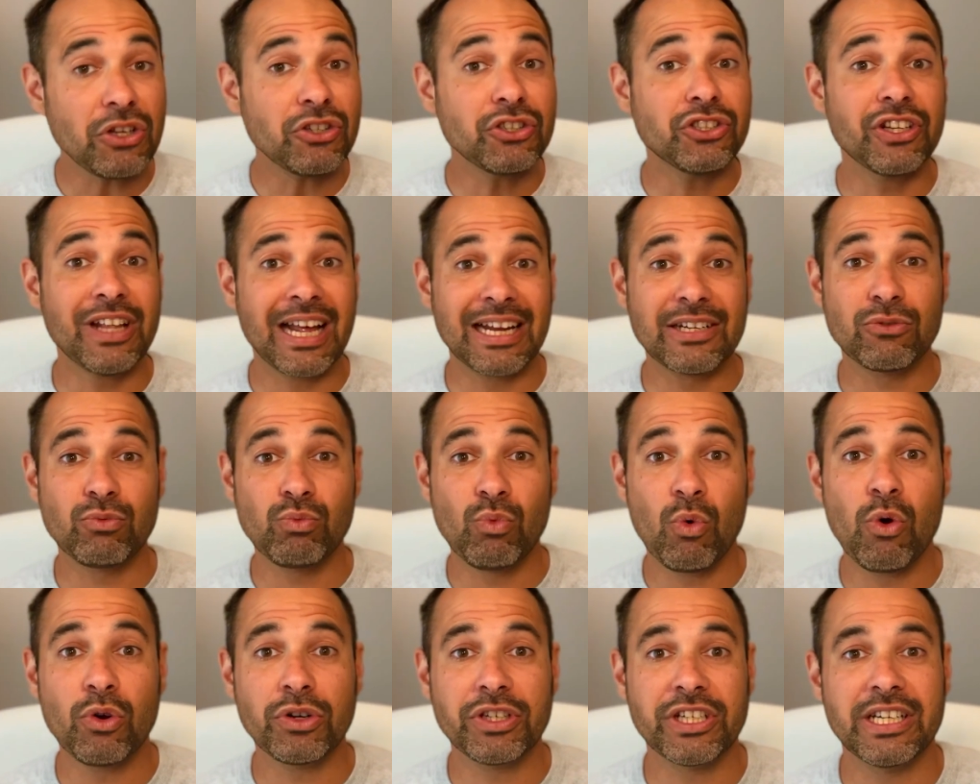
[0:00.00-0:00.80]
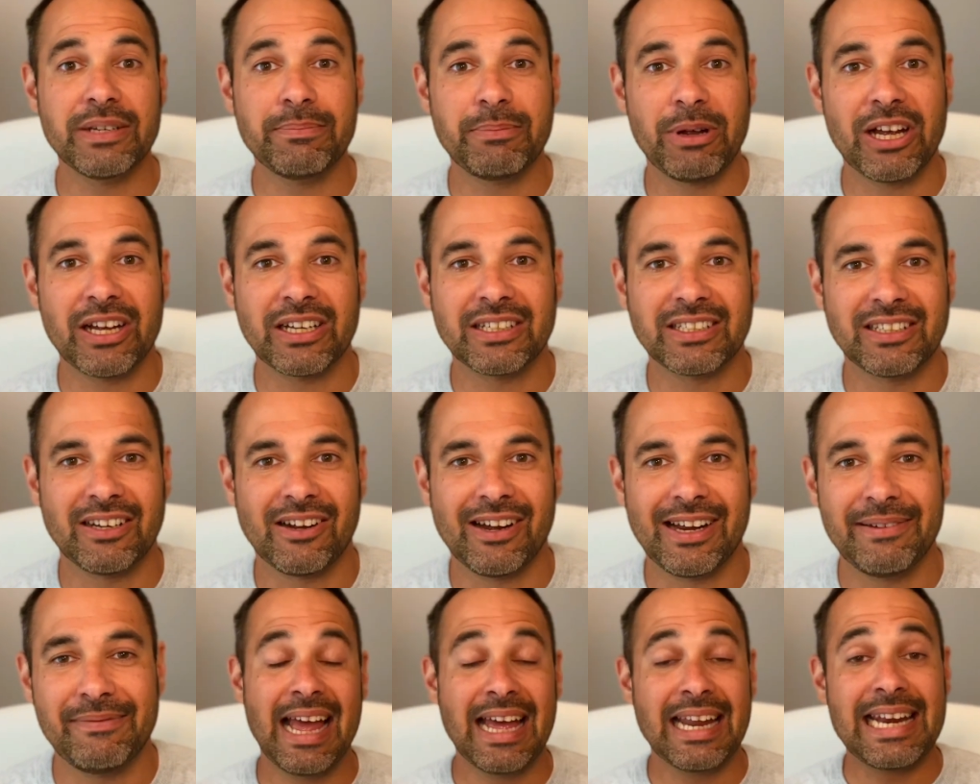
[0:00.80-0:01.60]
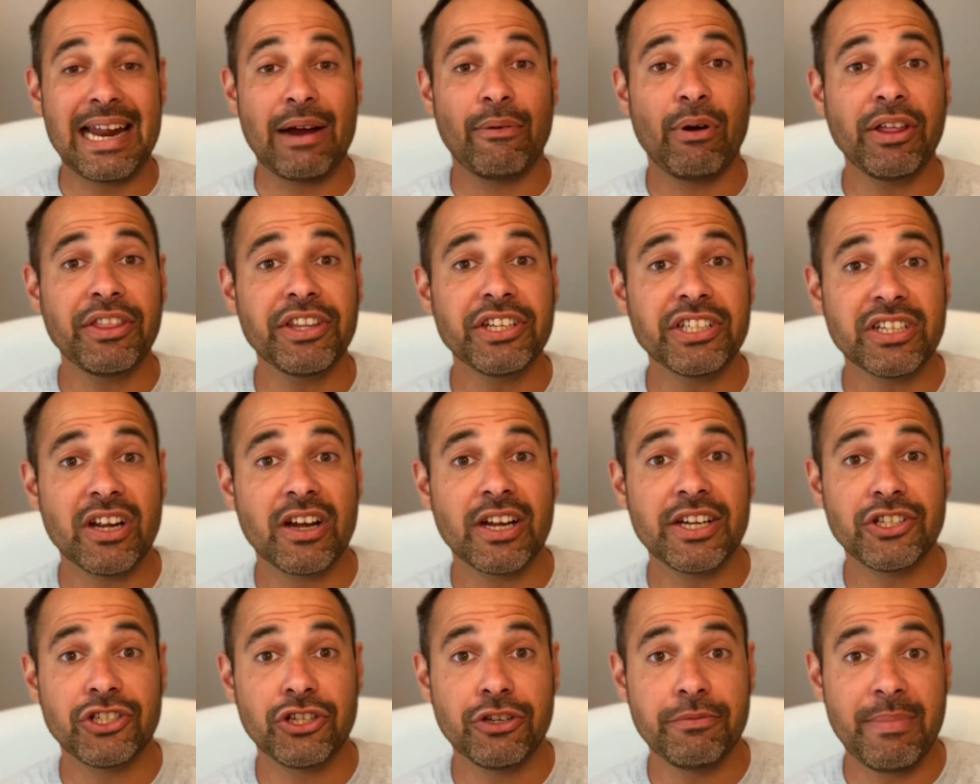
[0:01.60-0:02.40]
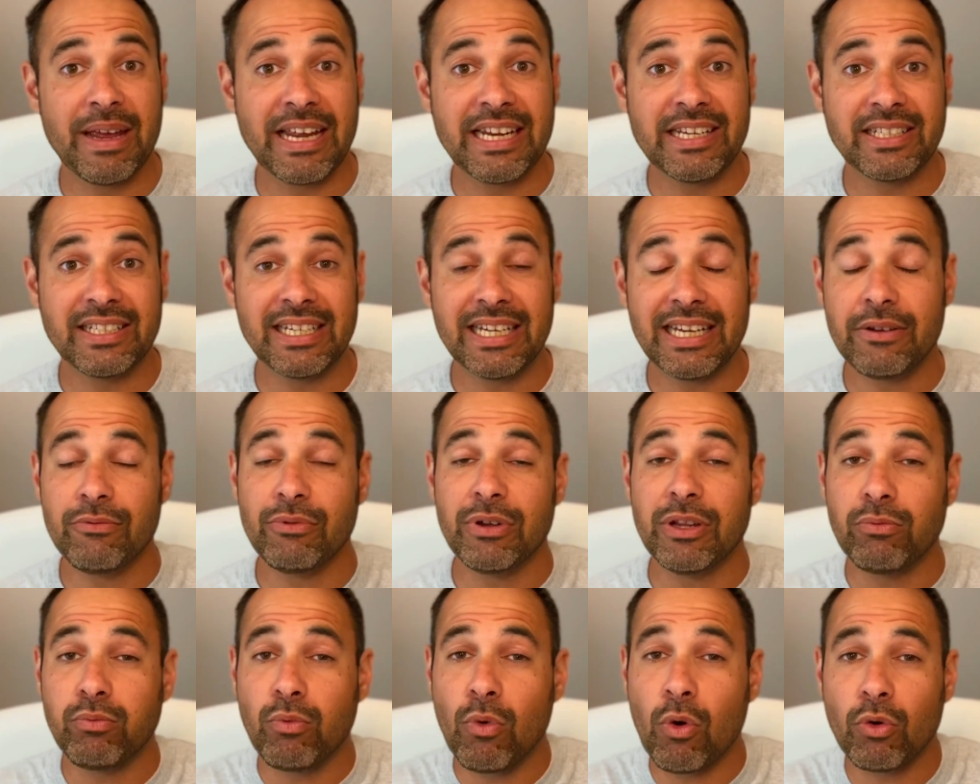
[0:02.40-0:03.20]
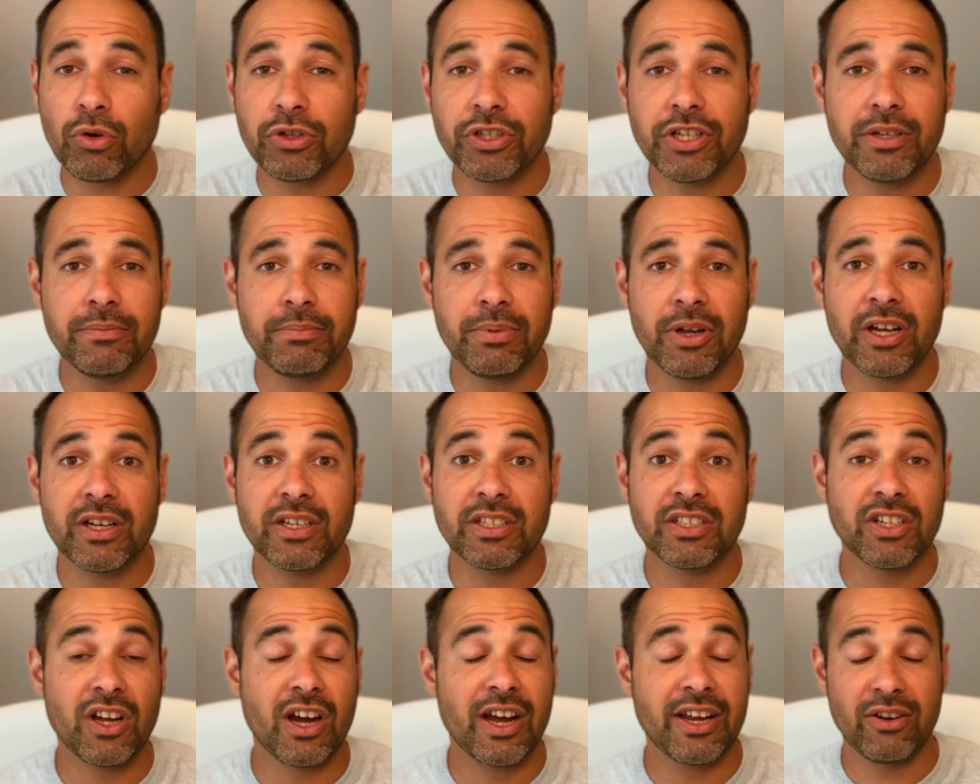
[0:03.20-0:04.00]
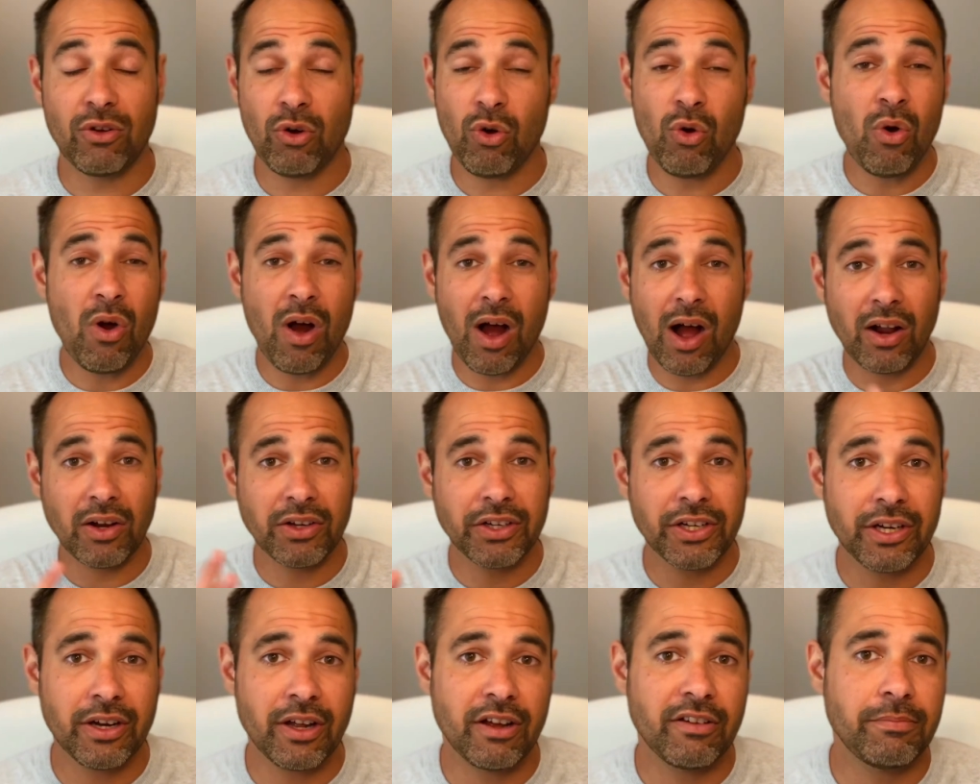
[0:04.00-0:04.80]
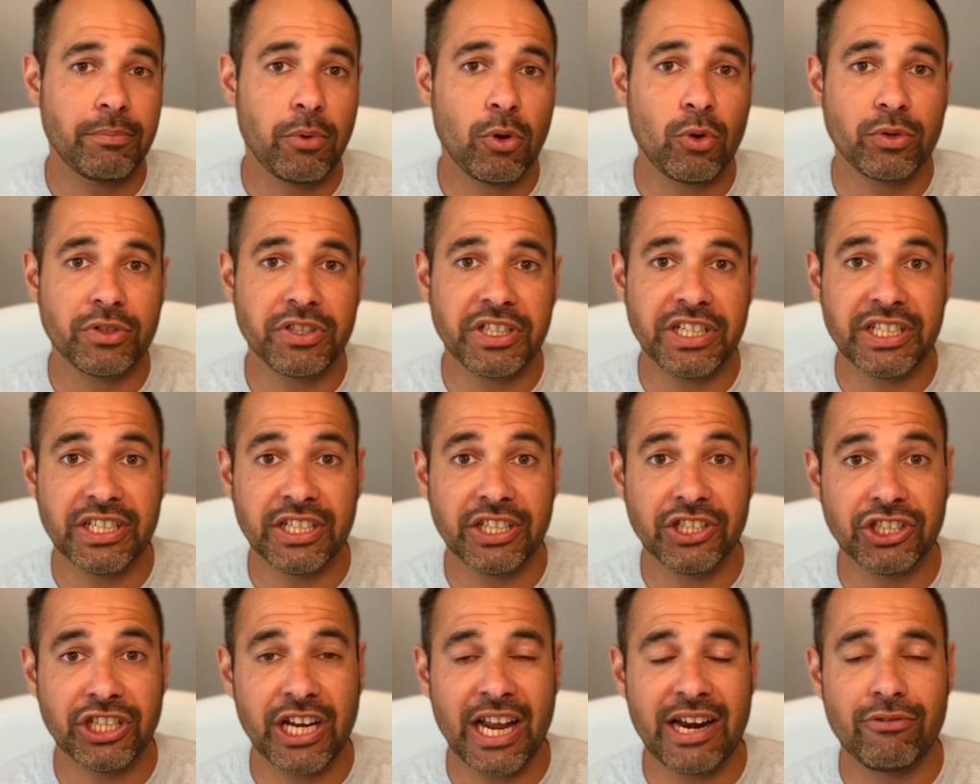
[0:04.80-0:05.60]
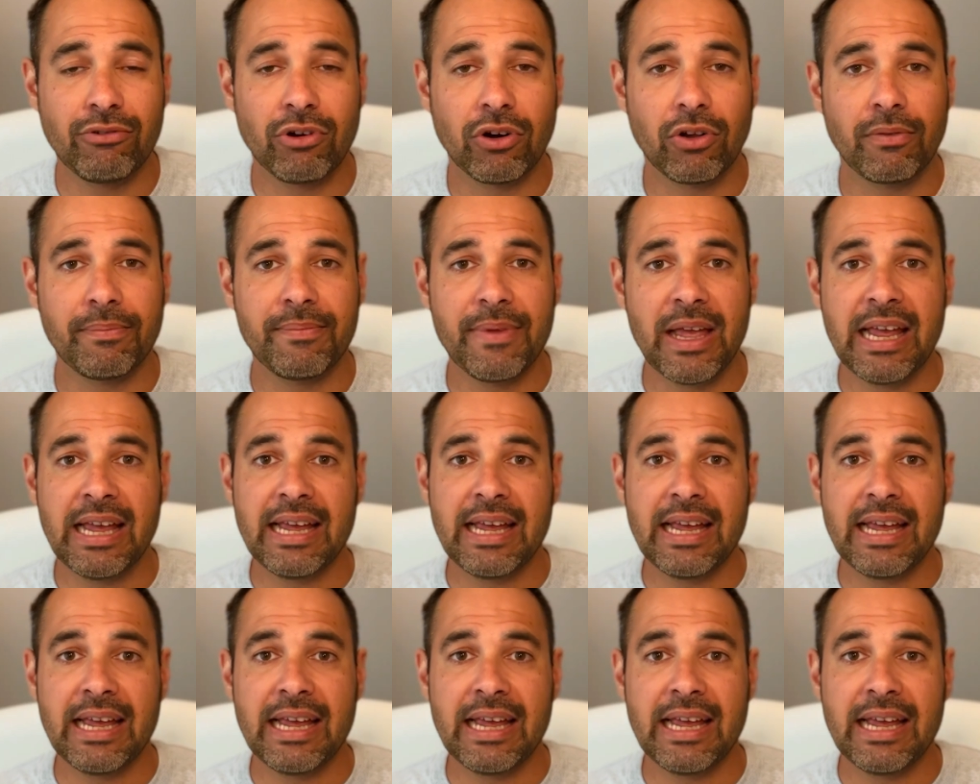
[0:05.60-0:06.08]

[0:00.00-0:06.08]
So that's Wartenburg sign. Now, other signs you may see with Wartenburg sign or ulnar nerve palsies in general